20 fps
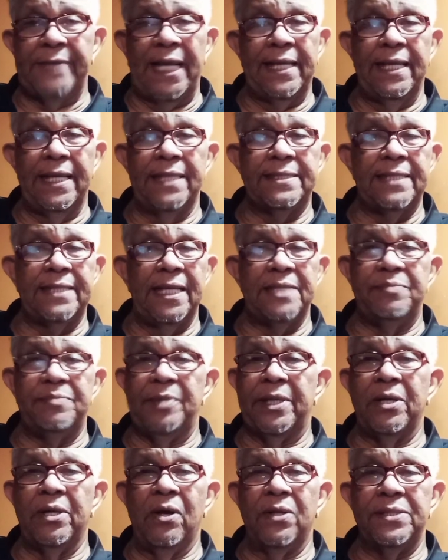I guess that's
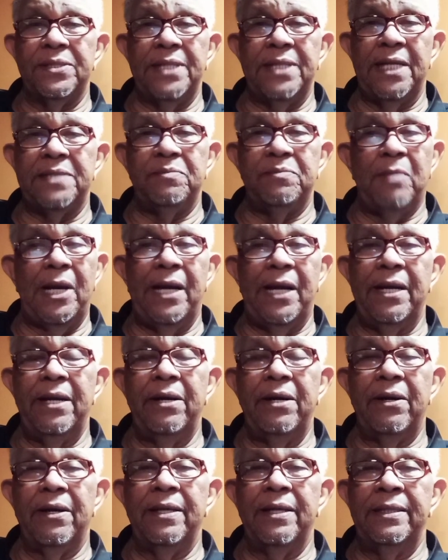because that's my
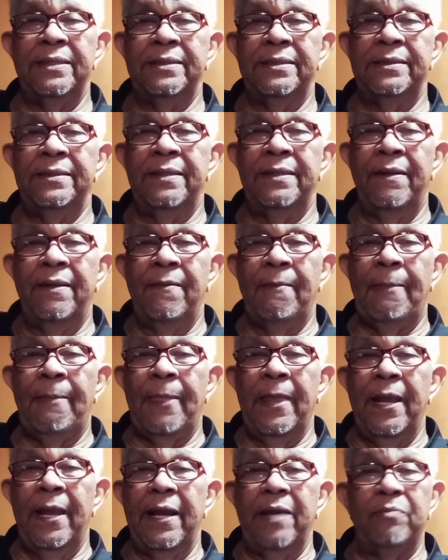era
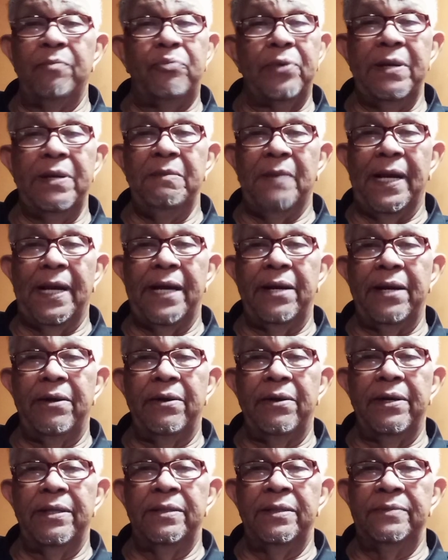and my
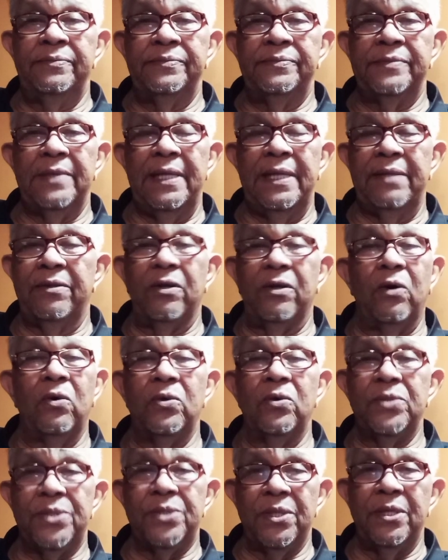era. And
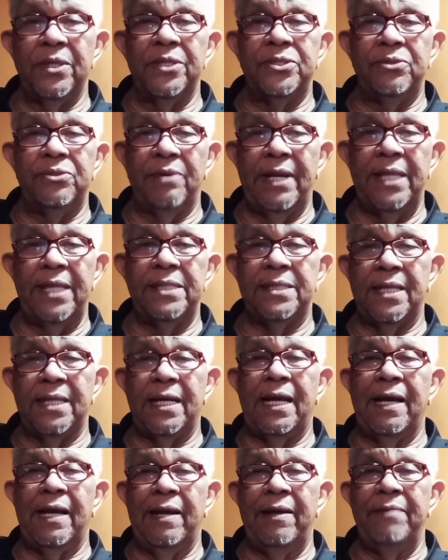those are the trains
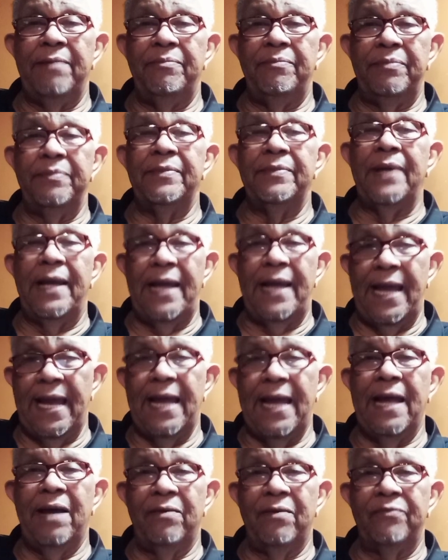that I
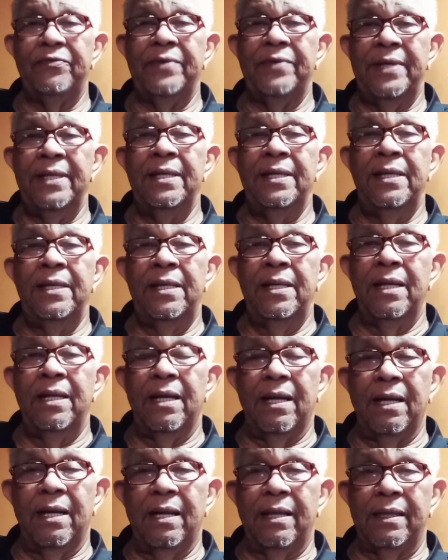have.
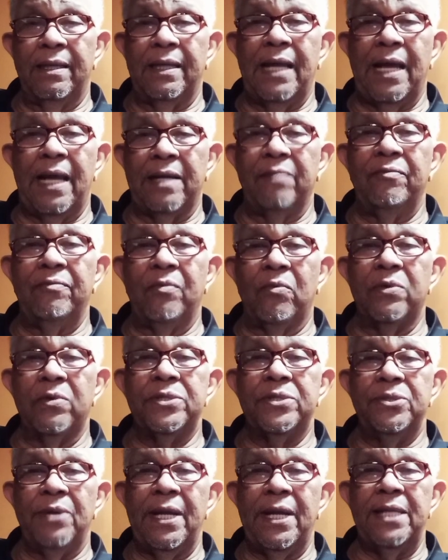A lot of them
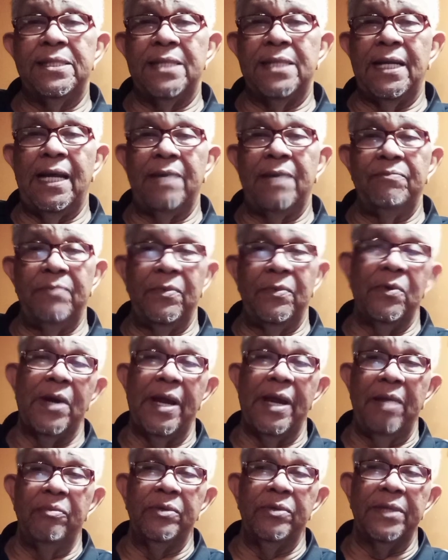were trains that I
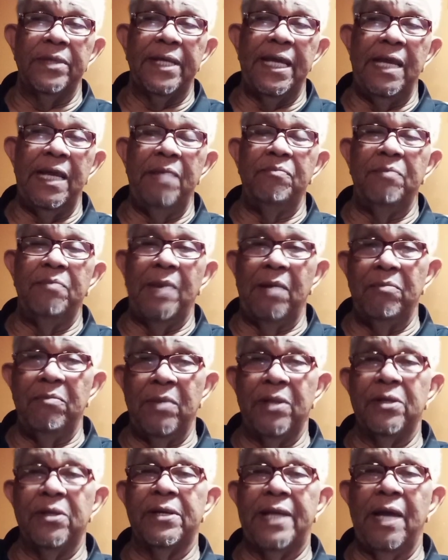were able to keep. My
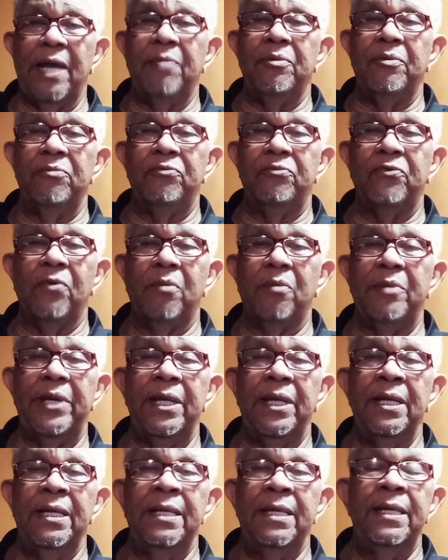mother kept them for
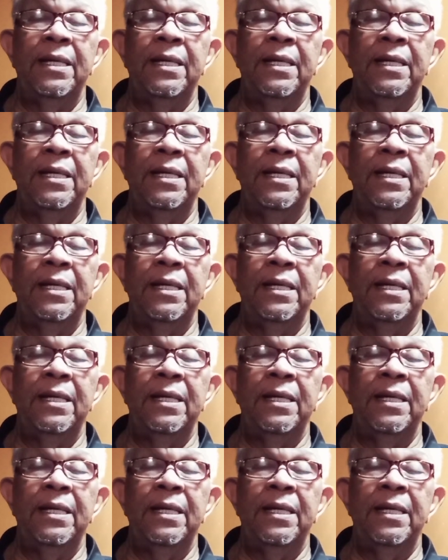me.